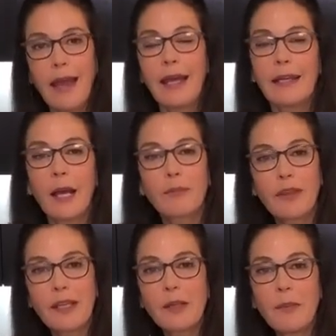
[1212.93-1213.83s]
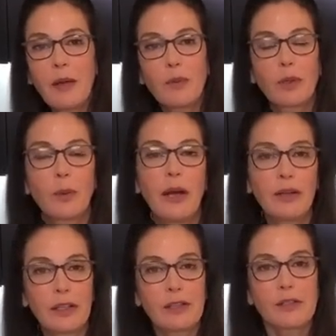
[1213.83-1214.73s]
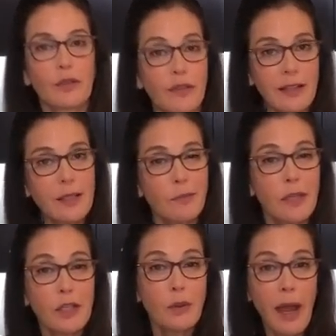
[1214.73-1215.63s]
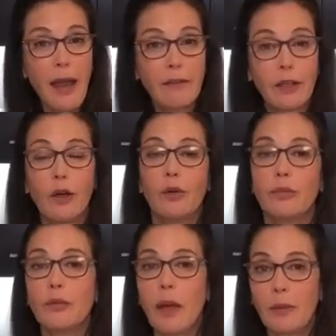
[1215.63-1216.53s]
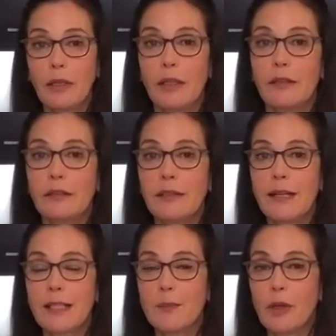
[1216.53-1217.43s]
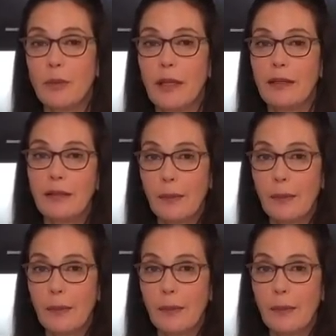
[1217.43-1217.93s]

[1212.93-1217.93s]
And I'm thinking it might work well here. So if that's something you have at home, you might want to experiment.